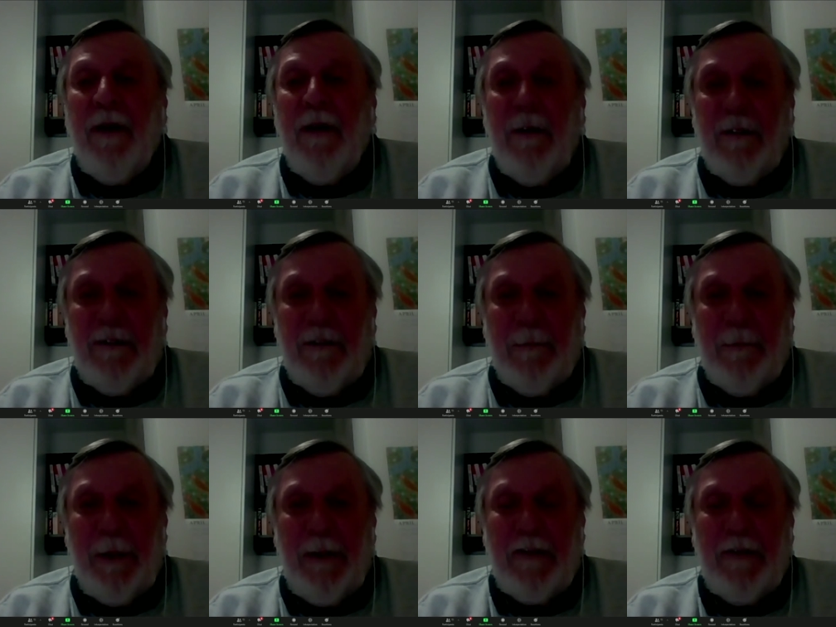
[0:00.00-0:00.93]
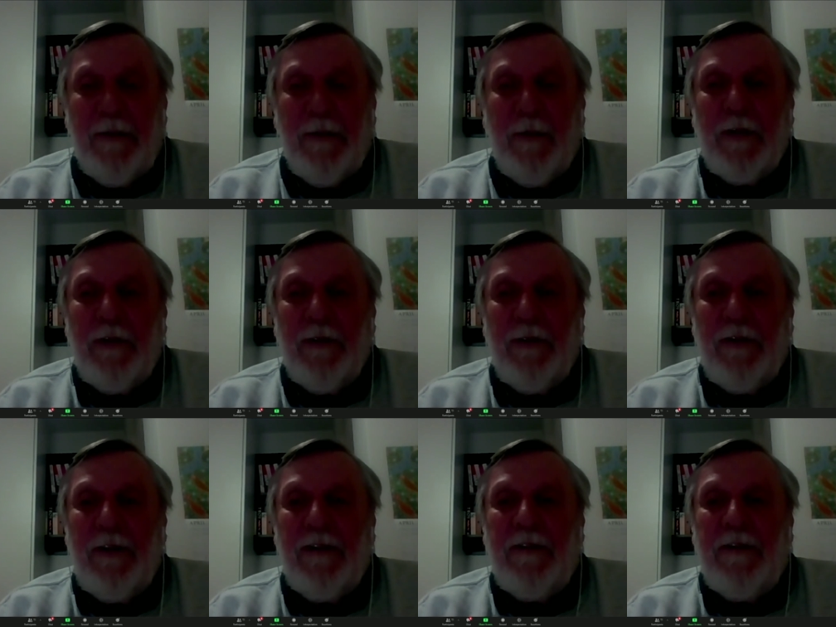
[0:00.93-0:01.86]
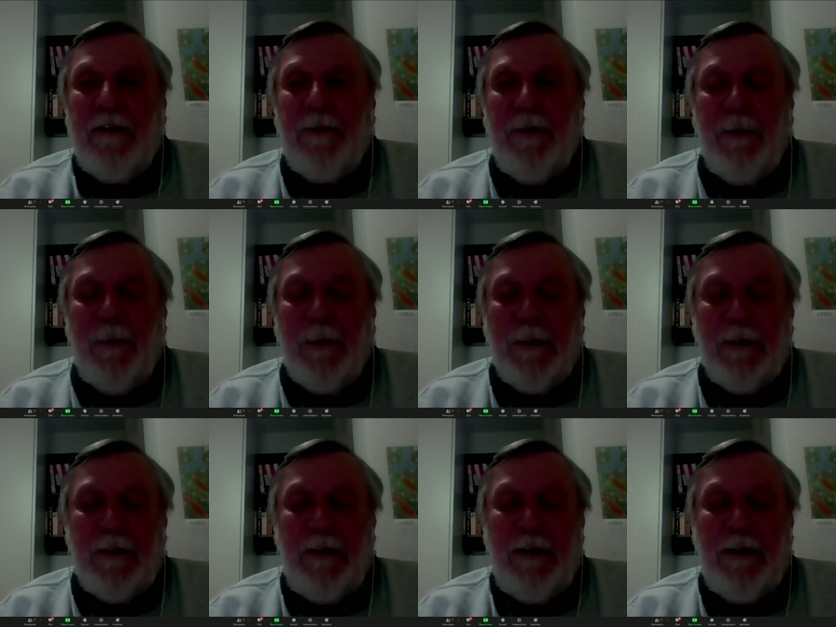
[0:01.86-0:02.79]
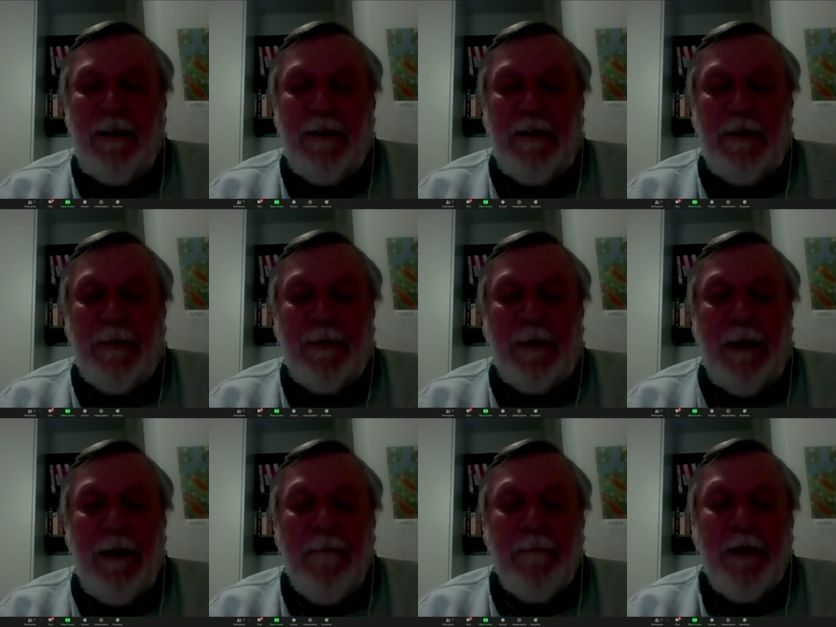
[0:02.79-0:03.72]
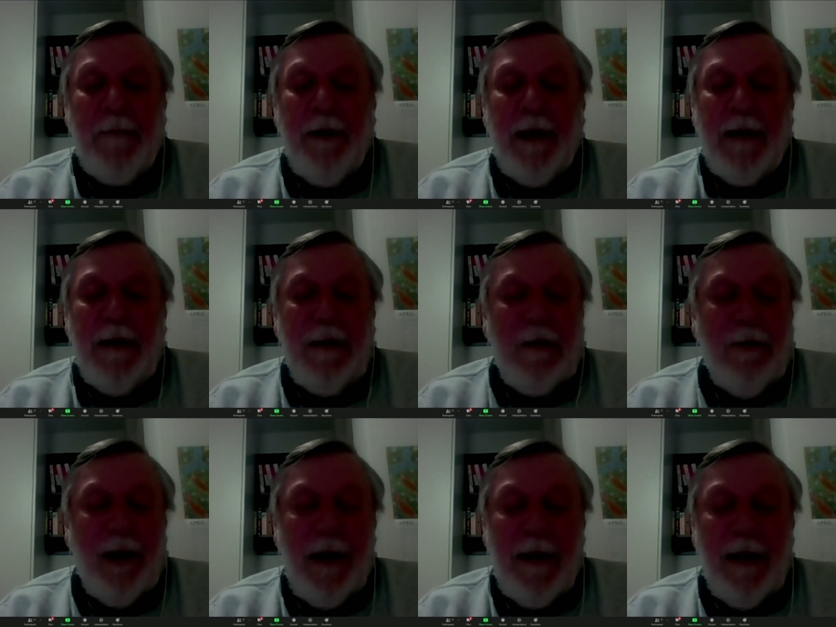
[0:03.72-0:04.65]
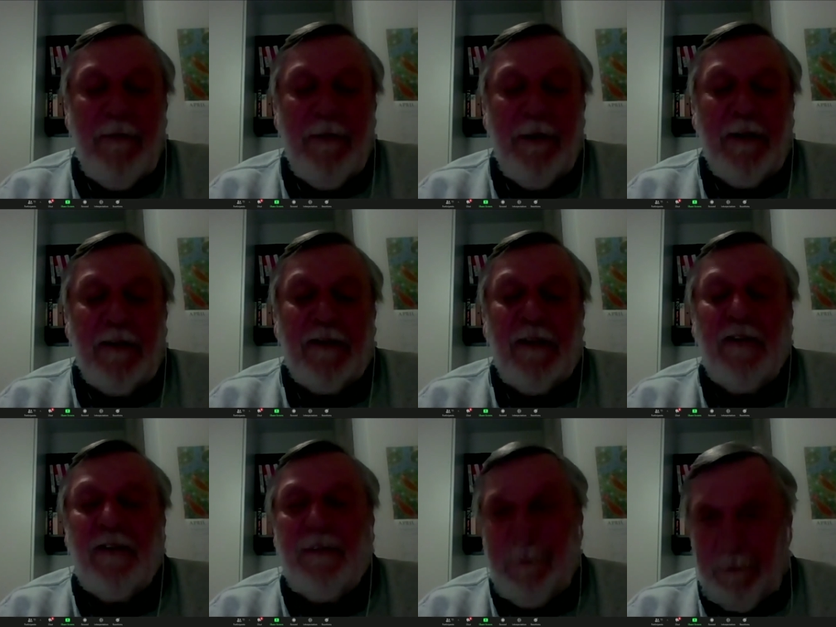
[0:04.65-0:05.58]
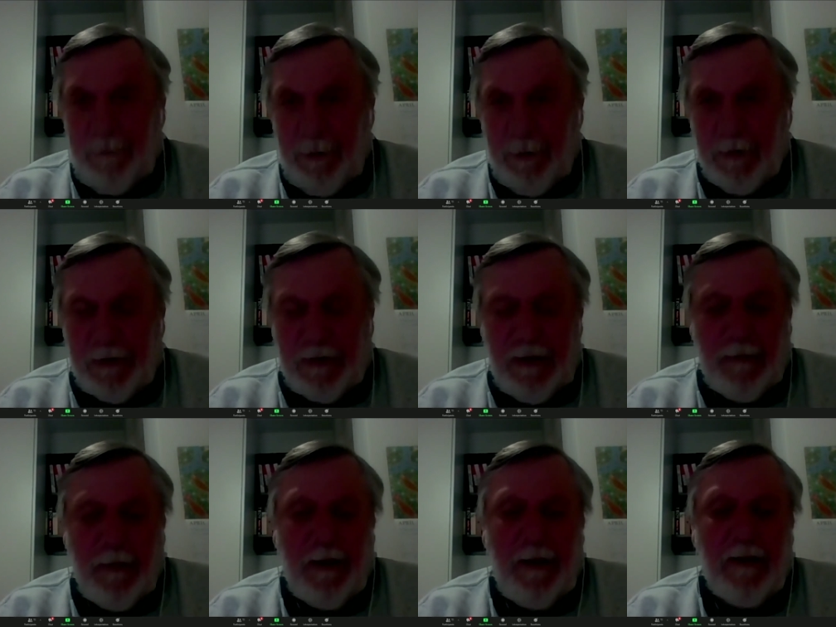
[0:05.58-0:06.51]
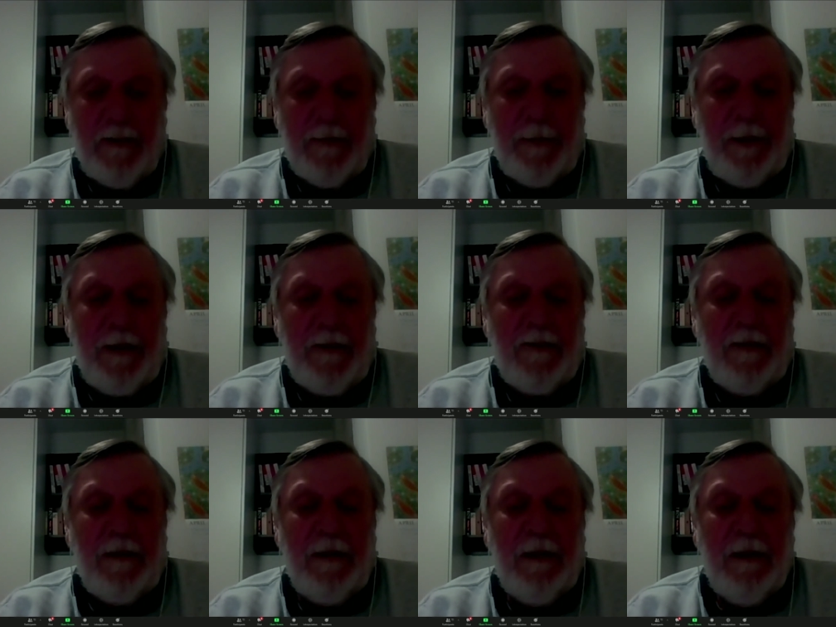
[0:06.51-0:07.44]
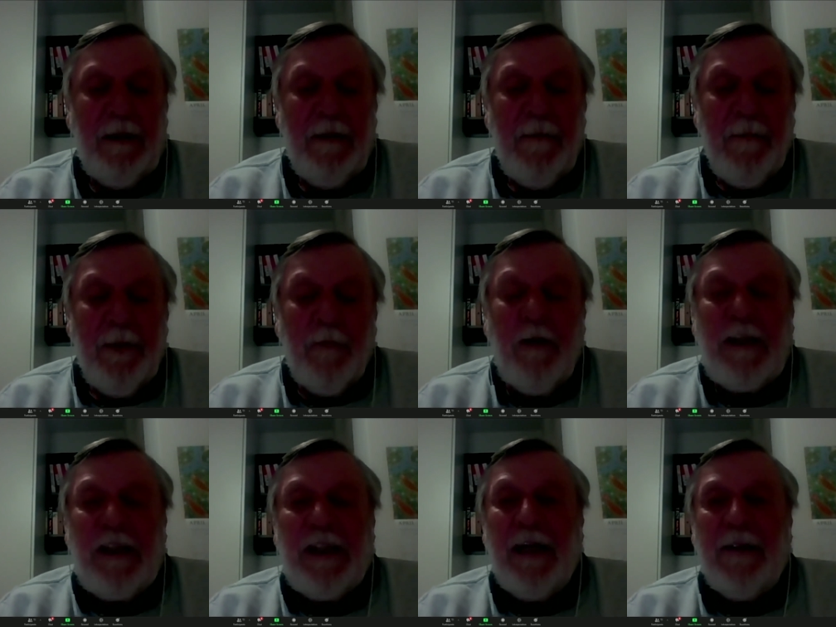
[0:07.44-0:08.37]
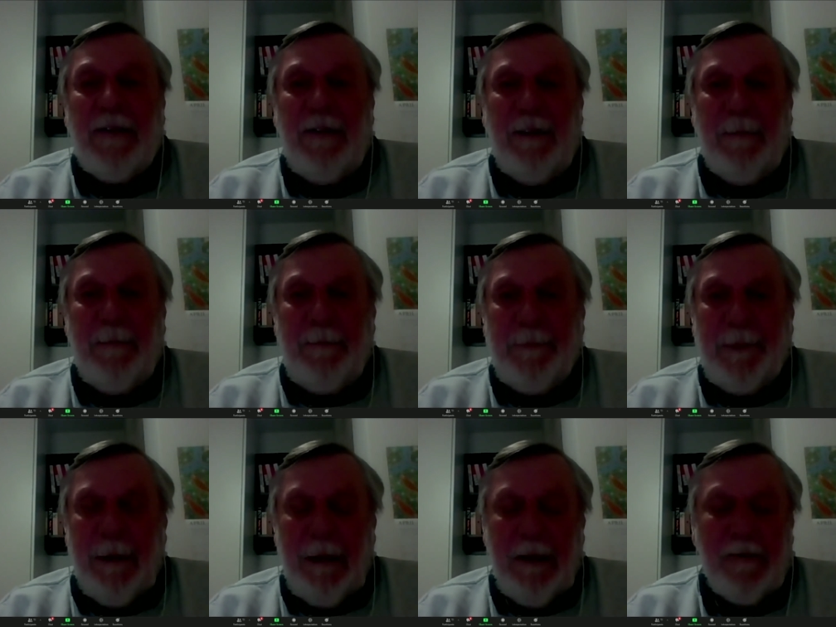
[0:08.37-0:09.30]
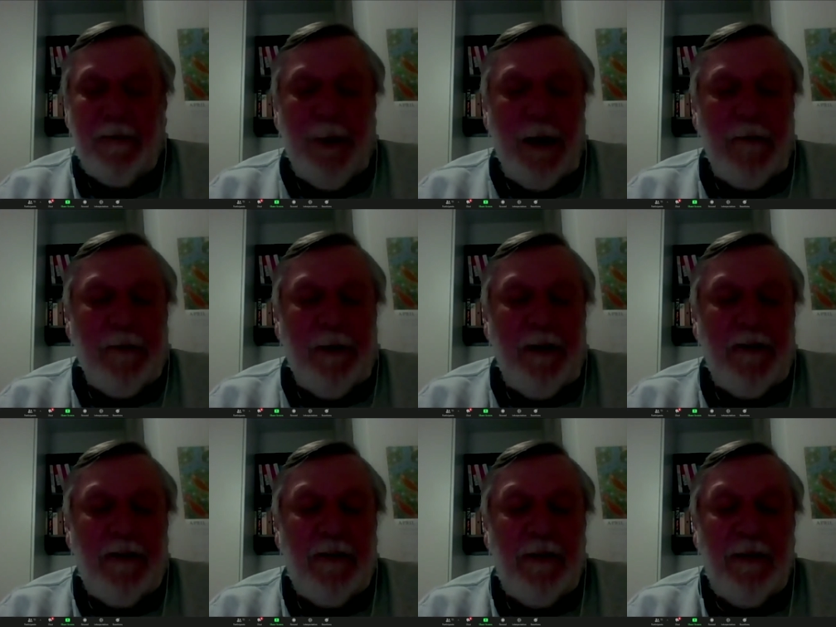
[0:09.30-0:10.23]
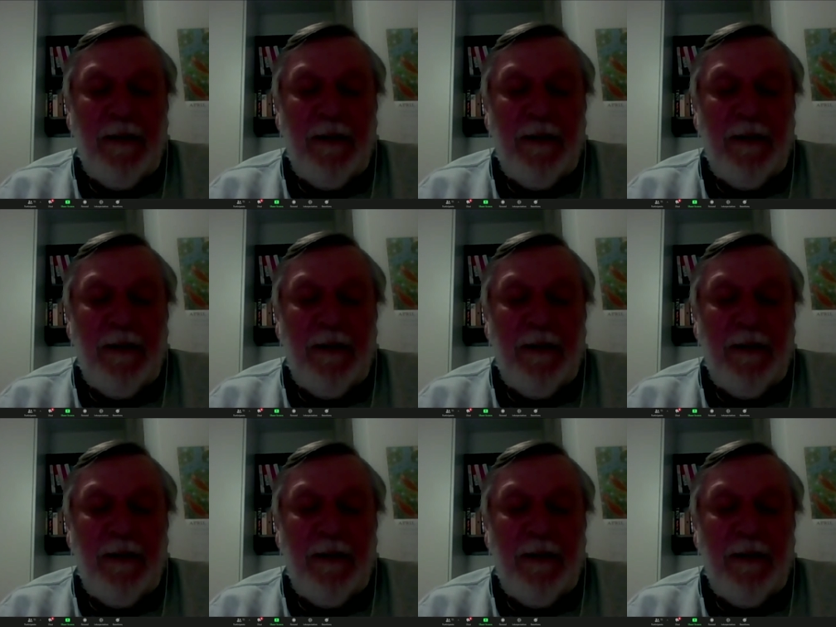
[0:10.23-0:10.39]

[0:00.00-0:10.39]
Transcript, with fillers: are lots of police who want to do things different, who want to see things different. They make great advocates, as you will see when Neil speaks. Reach out to them, is my advice.